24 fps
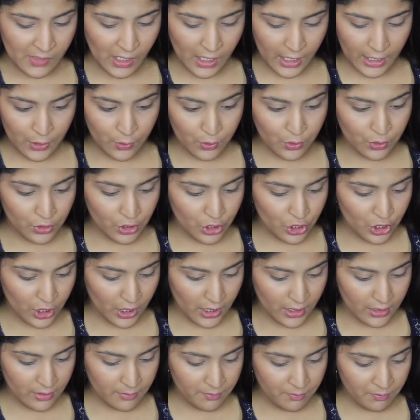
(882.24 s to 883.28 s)
I don't know the
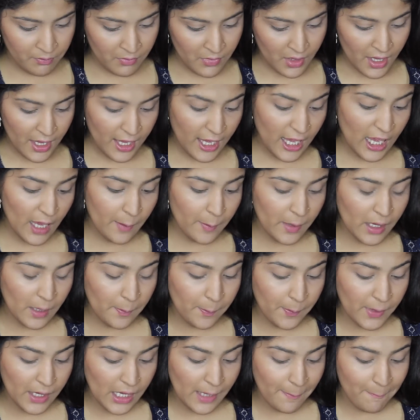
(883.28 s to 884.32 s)
shade.
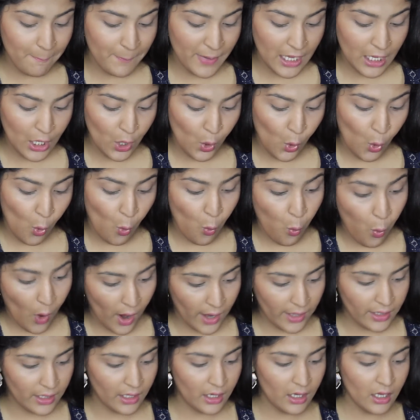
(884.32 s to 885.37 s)
EBPB01.
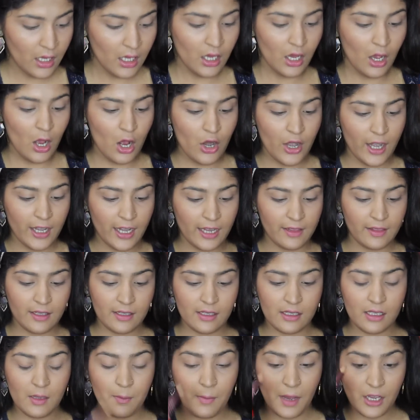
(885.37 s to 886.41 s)
Alright, and
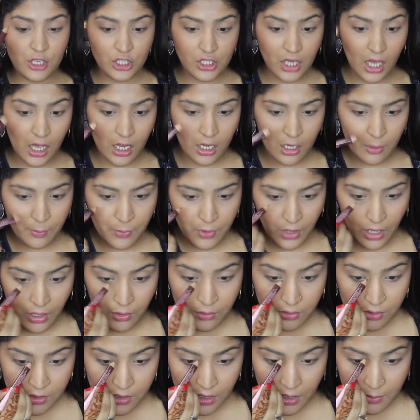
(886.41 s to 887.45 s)
this is a much darker
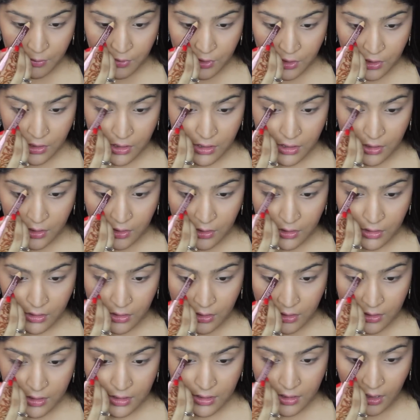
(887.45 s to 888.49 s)
brown, so I'm just
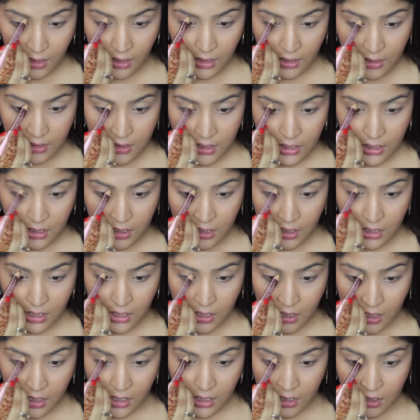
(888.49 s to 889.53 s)
gonna start
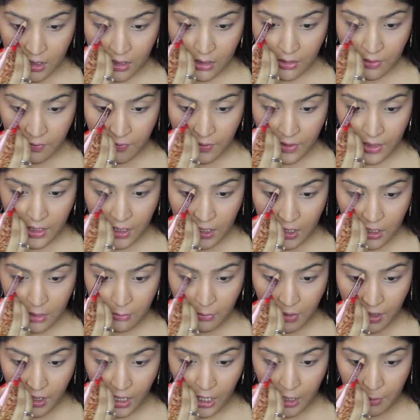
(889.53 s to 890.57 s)
filling
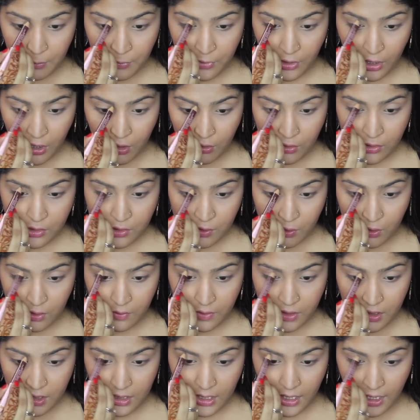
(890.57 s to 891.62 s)
in my eyebrows
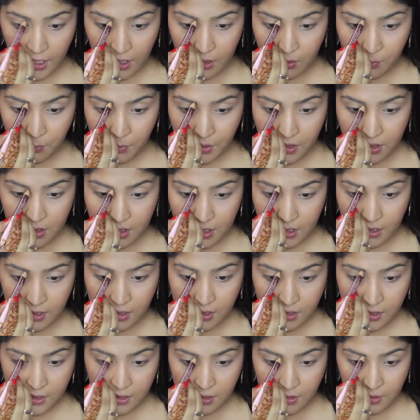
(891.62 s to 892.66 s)
over again with
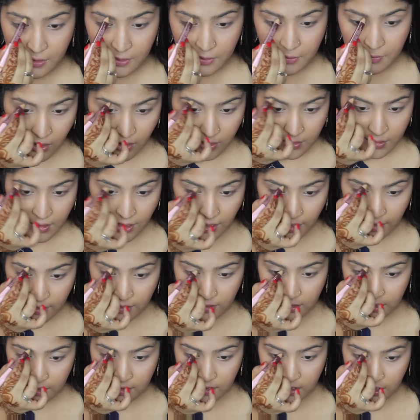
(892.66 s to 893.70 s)
this.
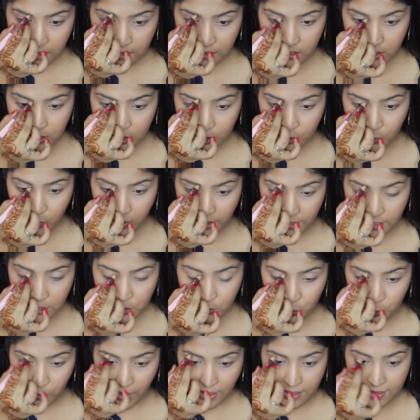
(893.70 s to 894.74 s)
Again, this is
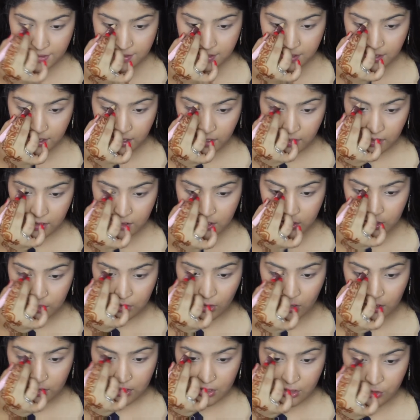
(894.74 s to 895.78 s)
quite waxy, it's
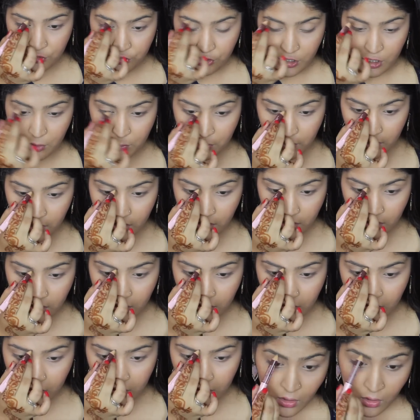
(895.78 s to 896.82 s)
not creamy.
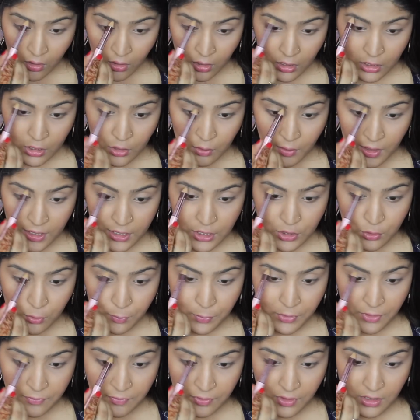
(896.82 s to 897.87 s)
Although I
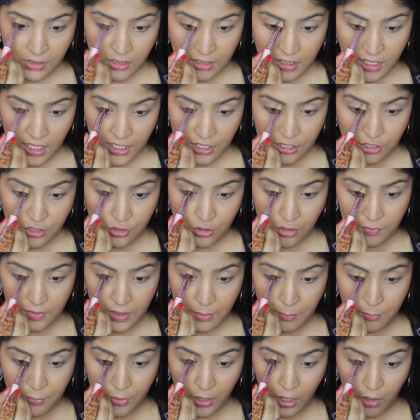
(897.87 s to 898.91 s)
do prefer the texture of
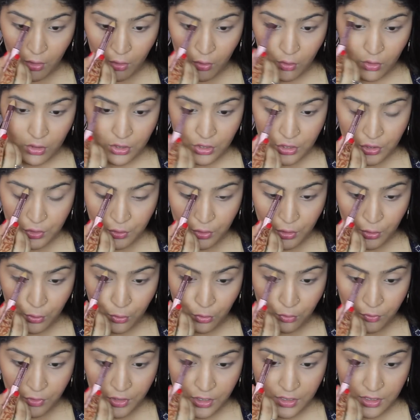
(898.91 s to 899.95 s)
the brow contour
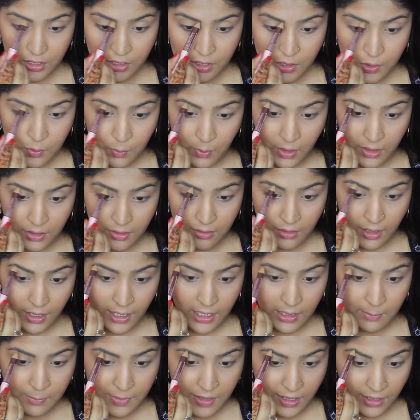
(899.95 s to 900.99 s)
over this one,
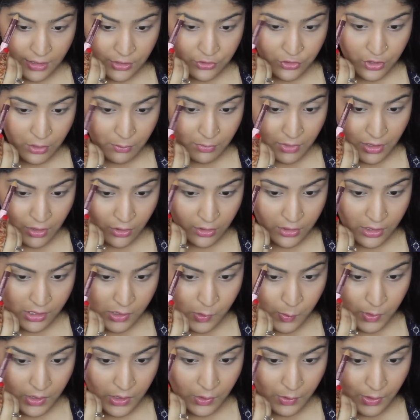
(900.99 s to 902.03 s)
I'll be extremely
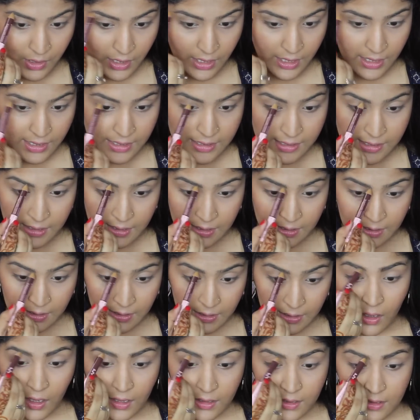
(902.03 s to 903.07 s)
honest with you guys.
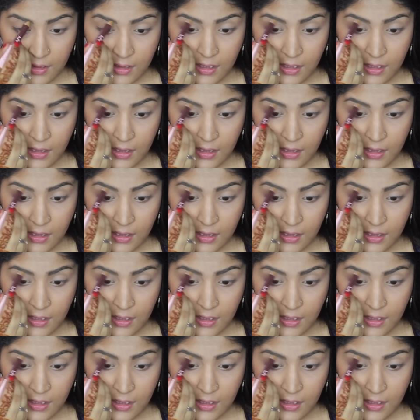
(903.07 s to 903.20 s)
I